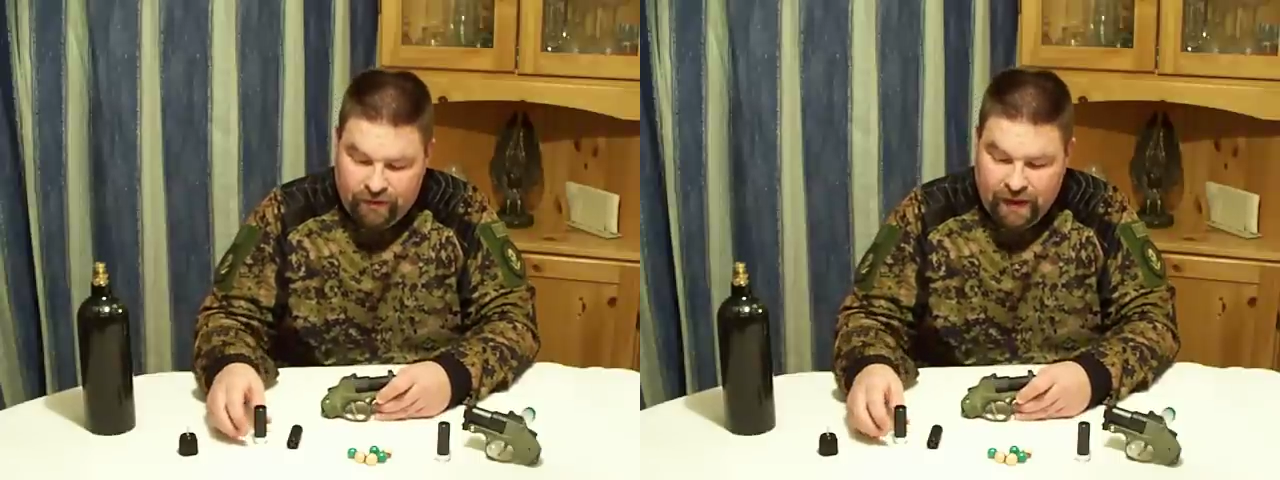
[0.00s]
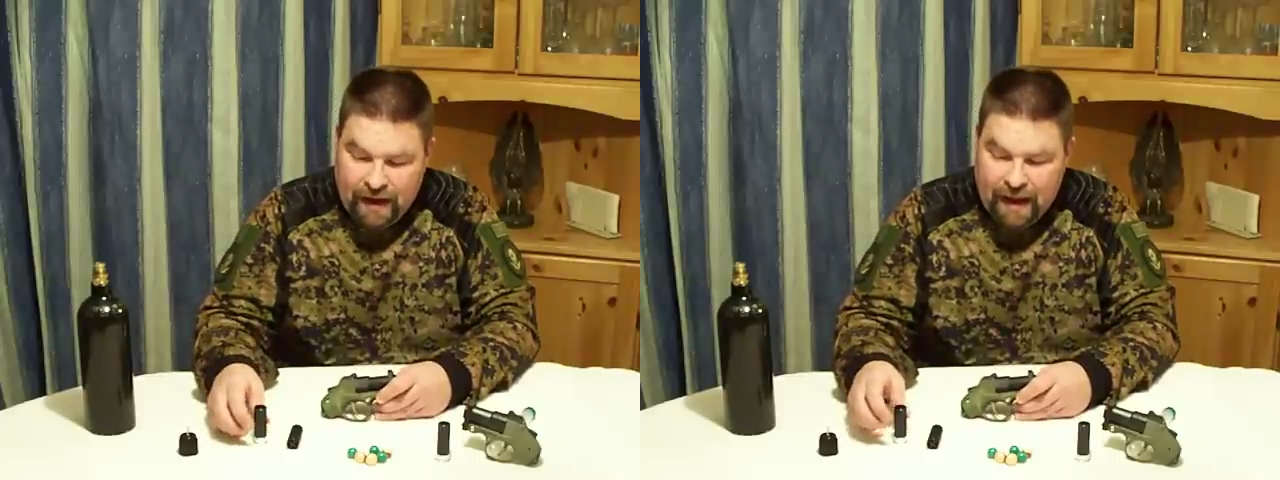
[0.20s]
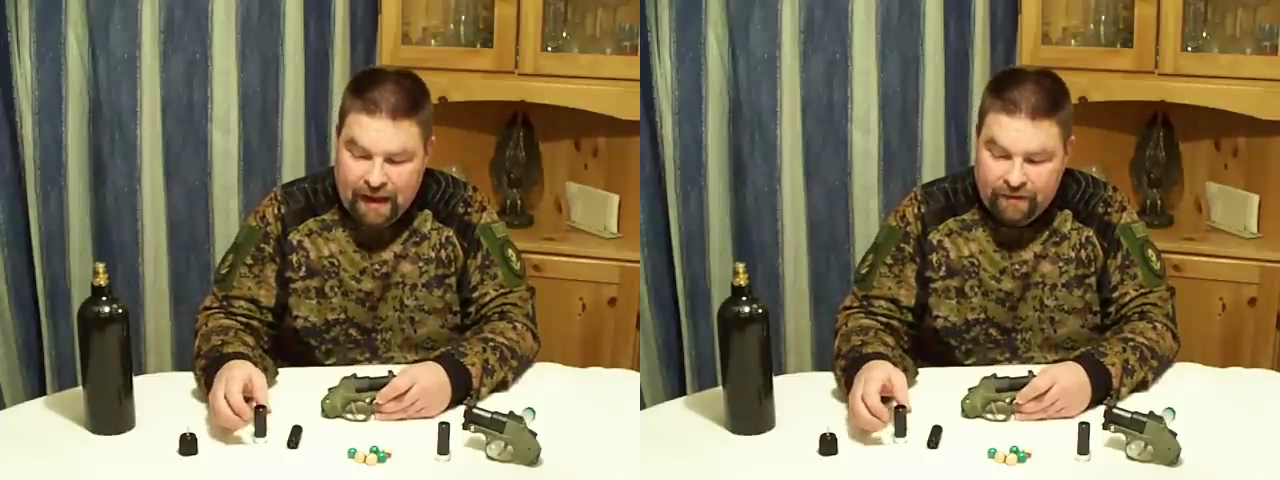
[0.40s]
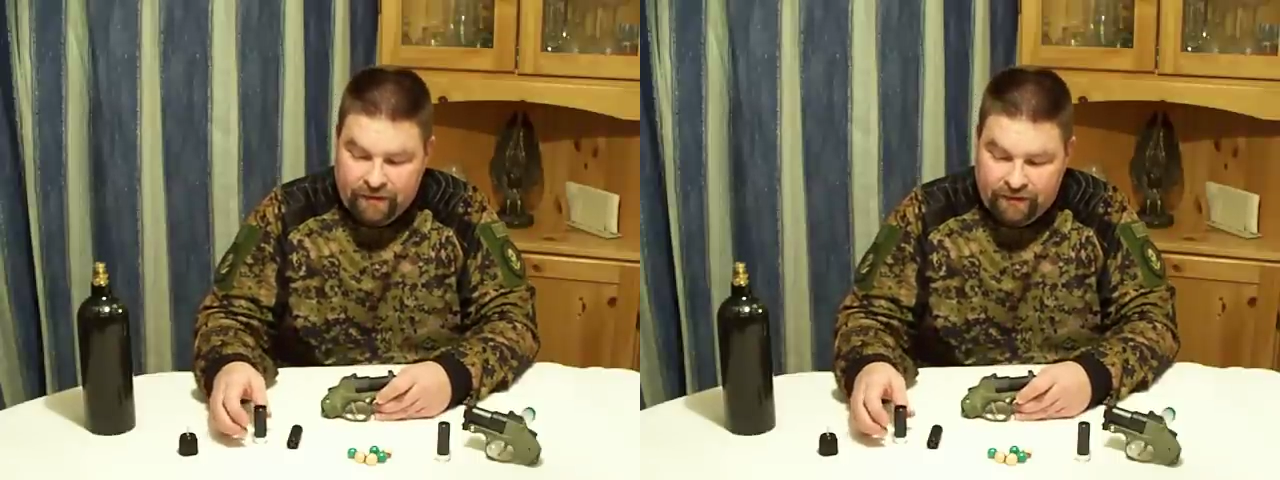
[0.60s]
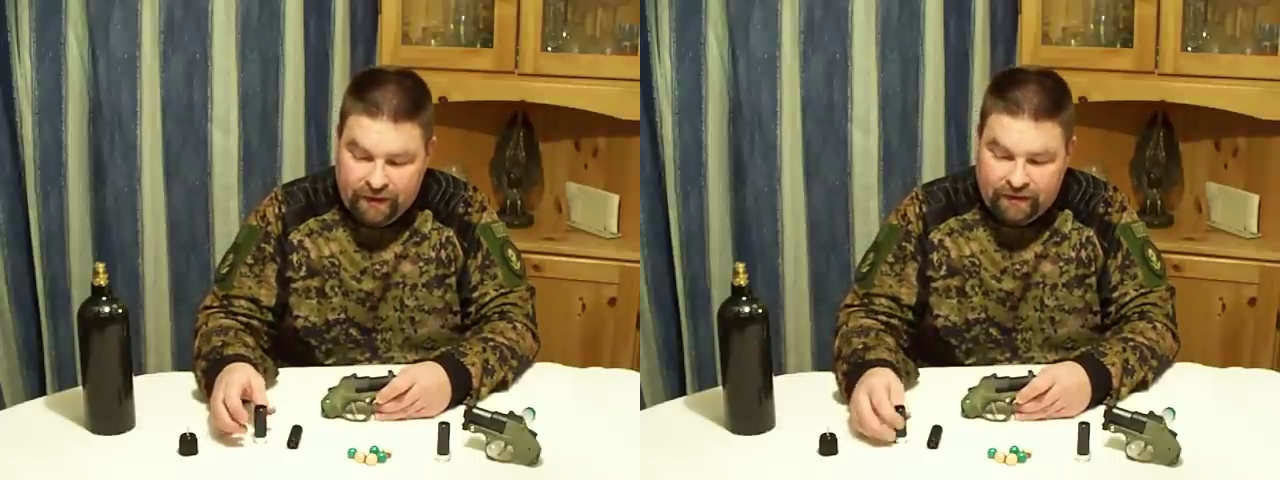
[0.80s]
that has a
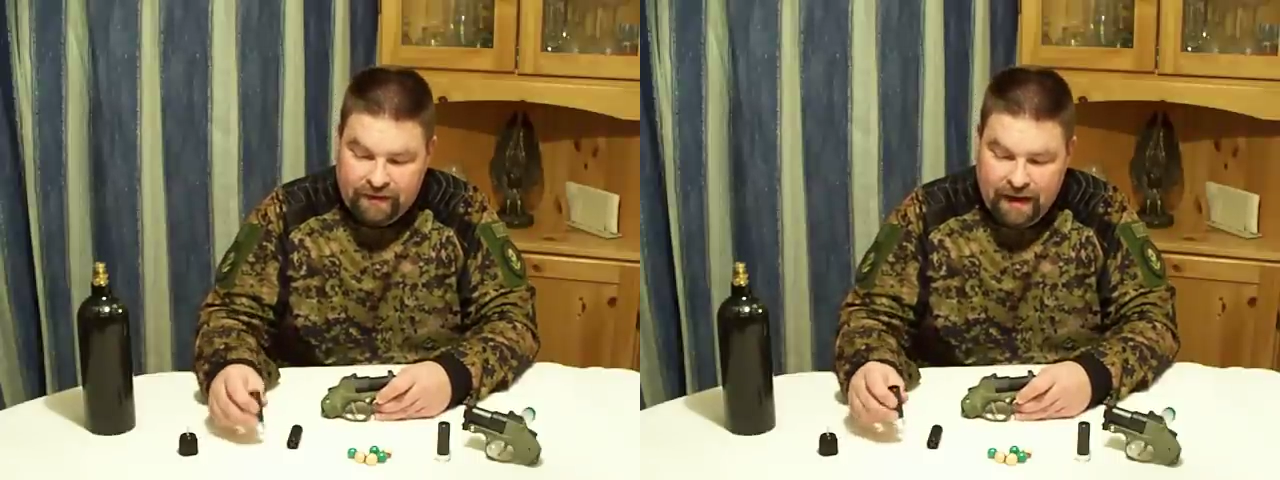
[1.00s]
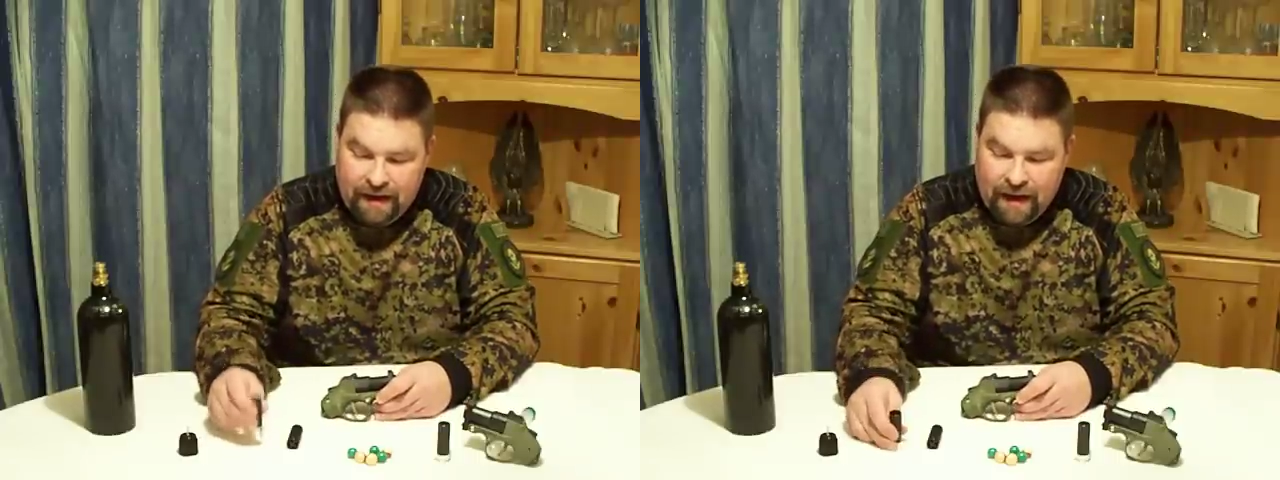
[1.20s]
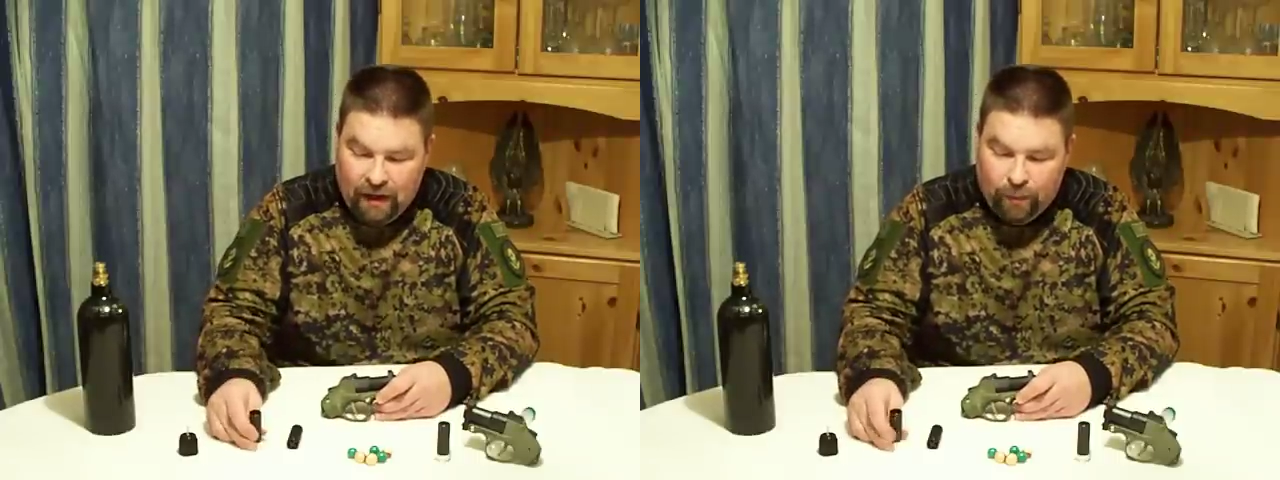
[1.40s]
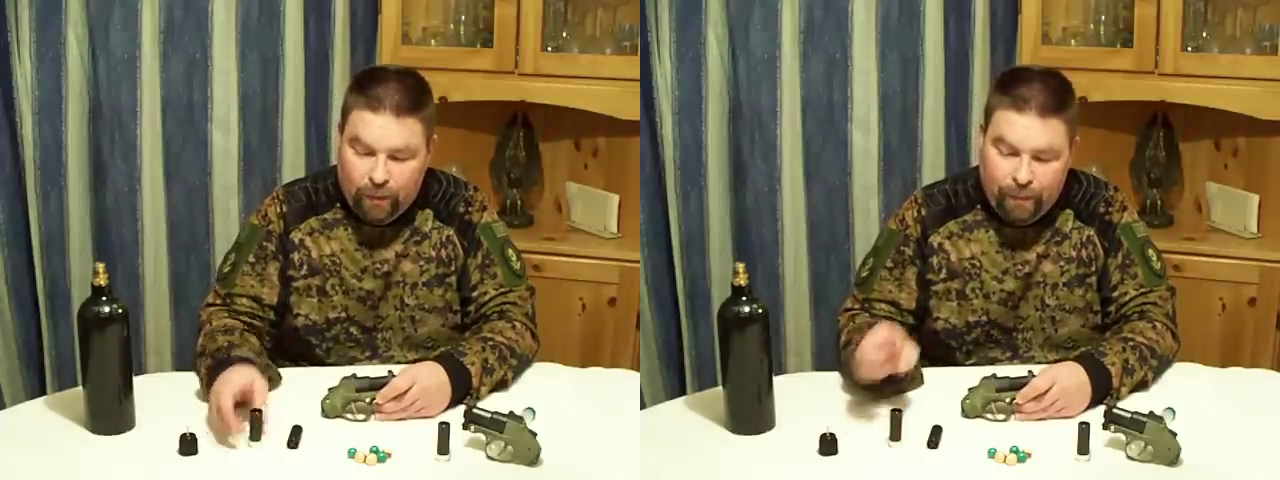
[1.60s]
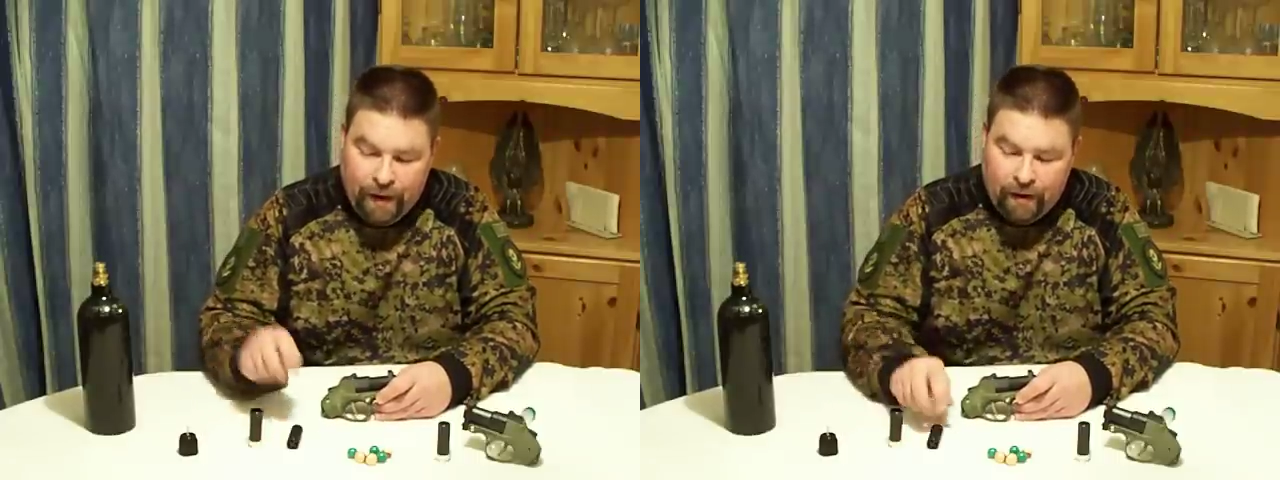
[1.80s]
68 caliber
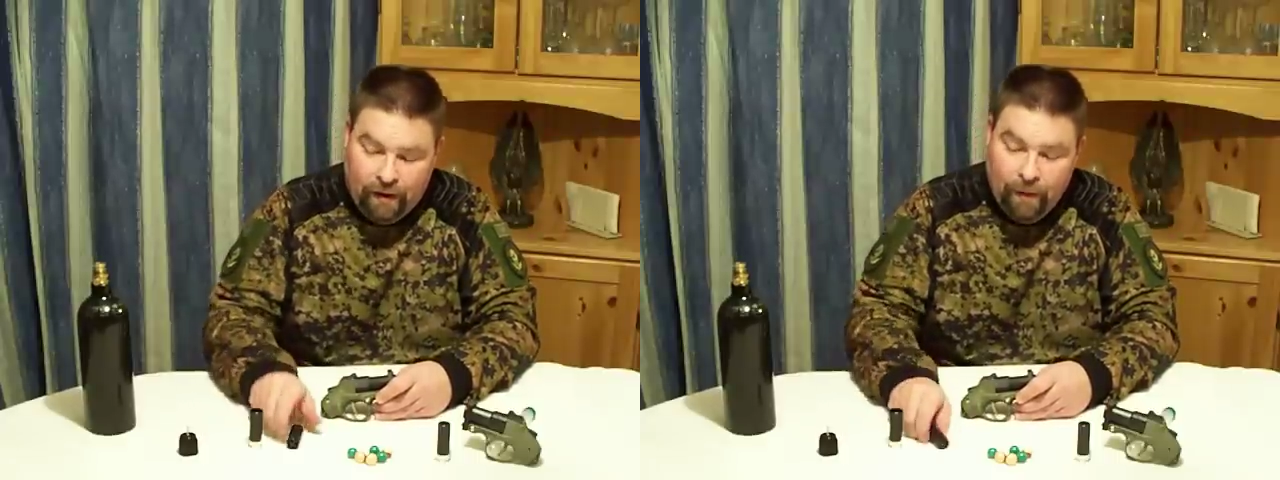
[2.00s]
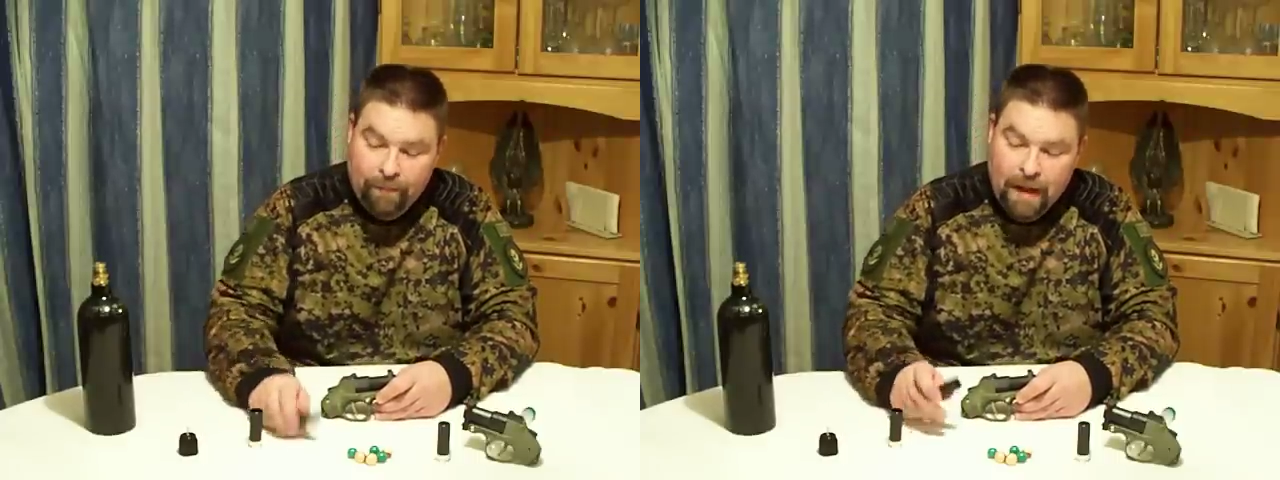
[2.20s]
barrel